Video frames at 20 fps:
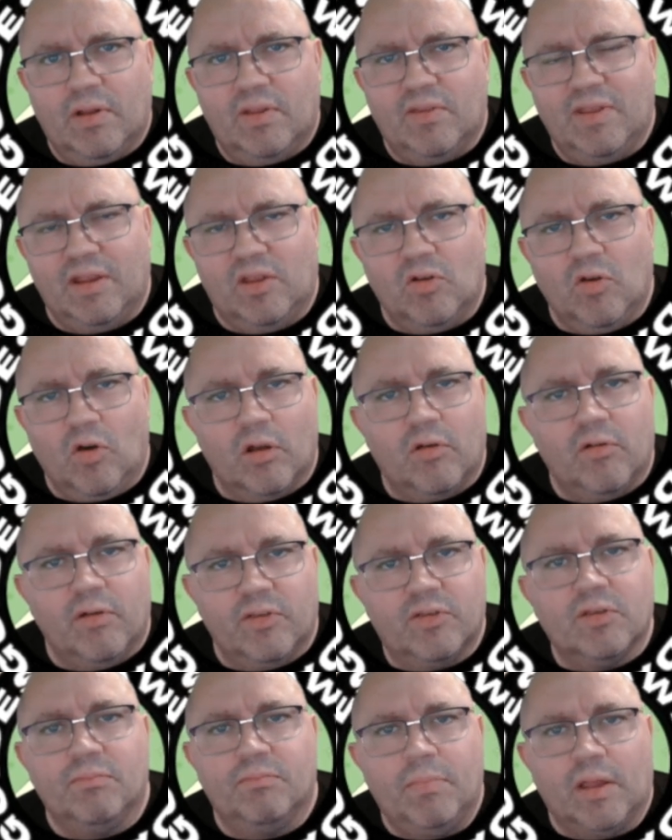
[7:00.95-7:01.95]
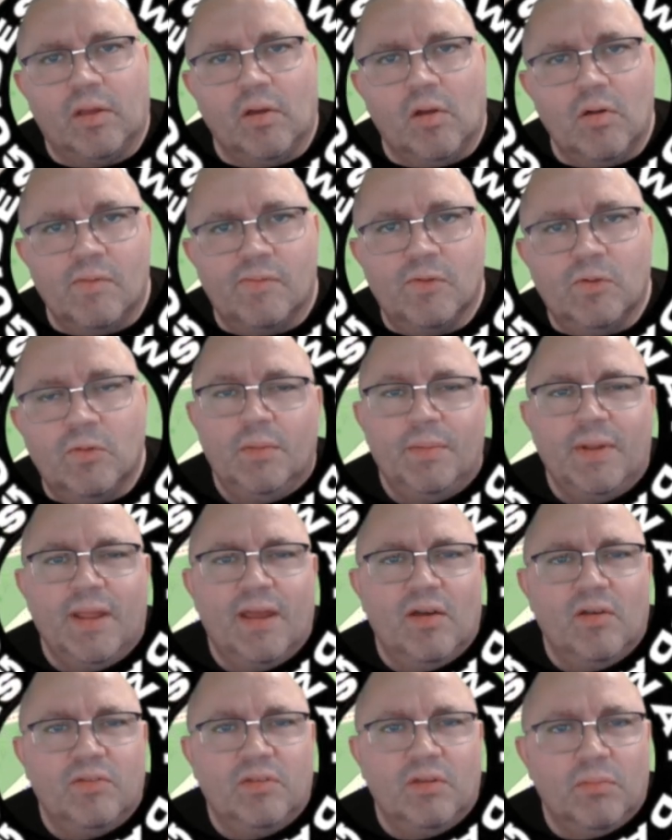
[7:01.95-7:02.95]
I say corner, it's a big oval. You'll be
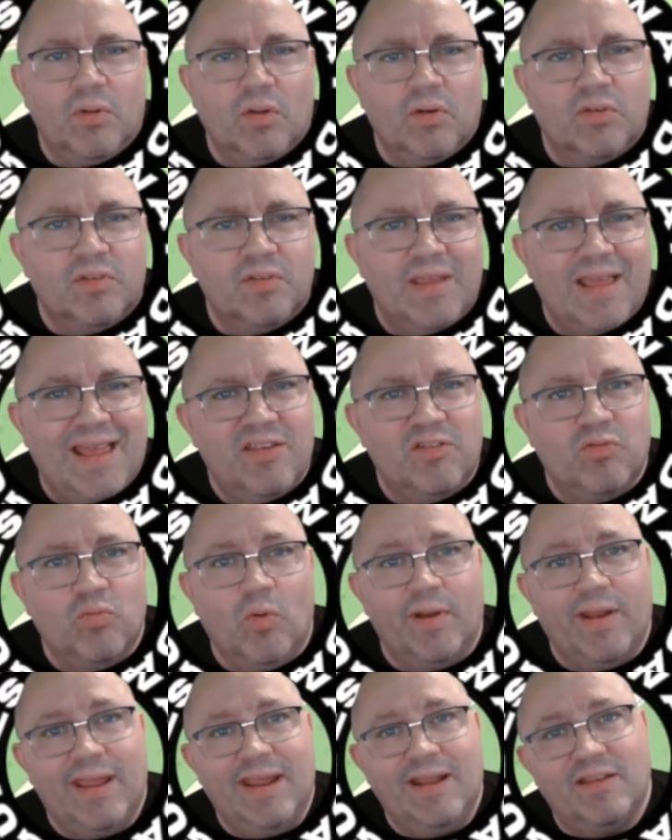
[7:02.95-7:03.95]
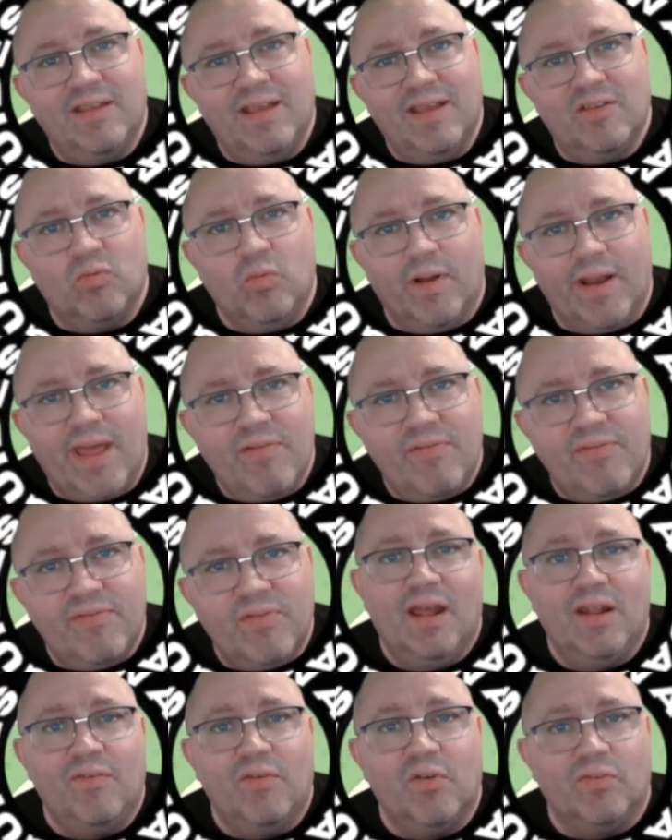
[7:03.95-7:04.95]
housed in blocks S1A to S1F,
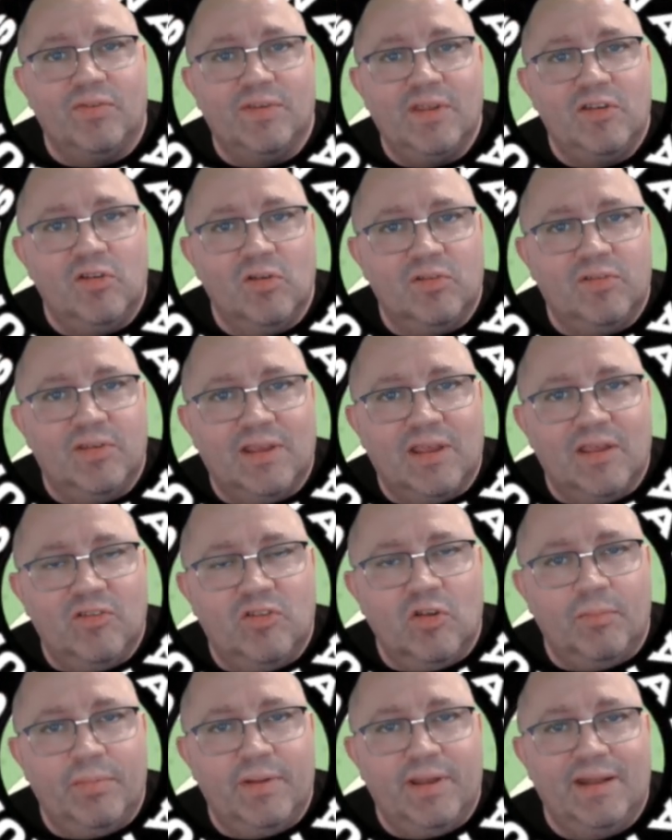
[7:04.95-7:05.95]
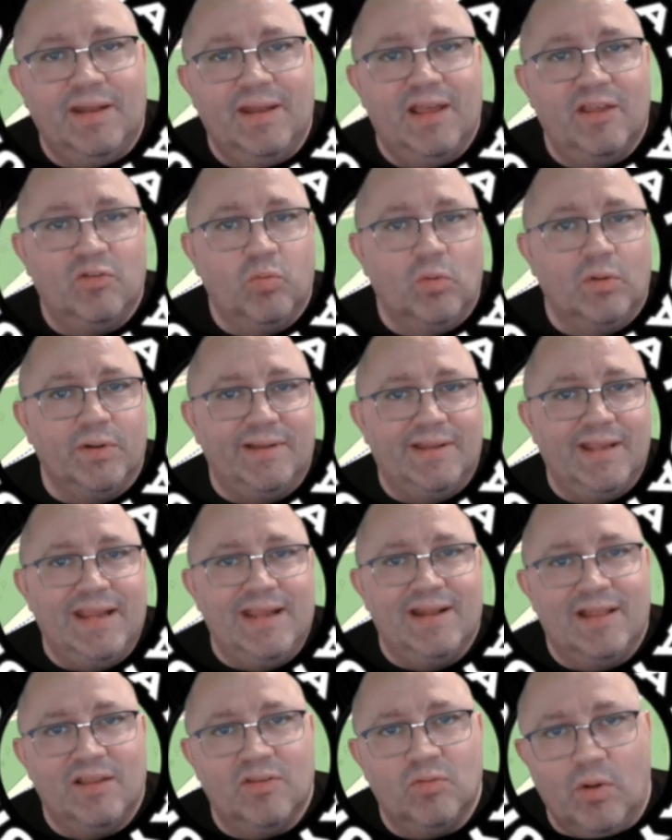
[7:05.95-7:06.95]
and if you've got digital tickets, you'll be in
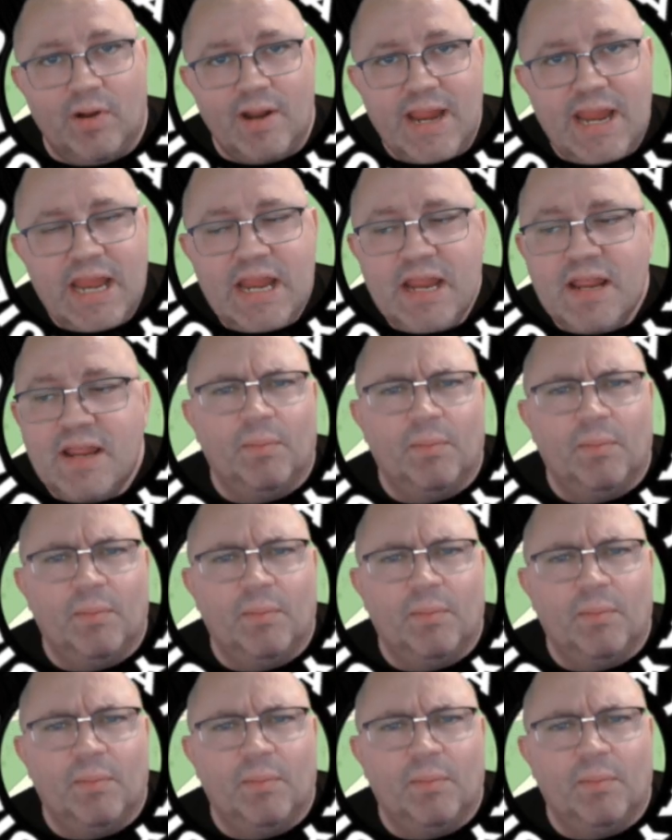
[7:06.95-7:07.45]
S1D and S1E.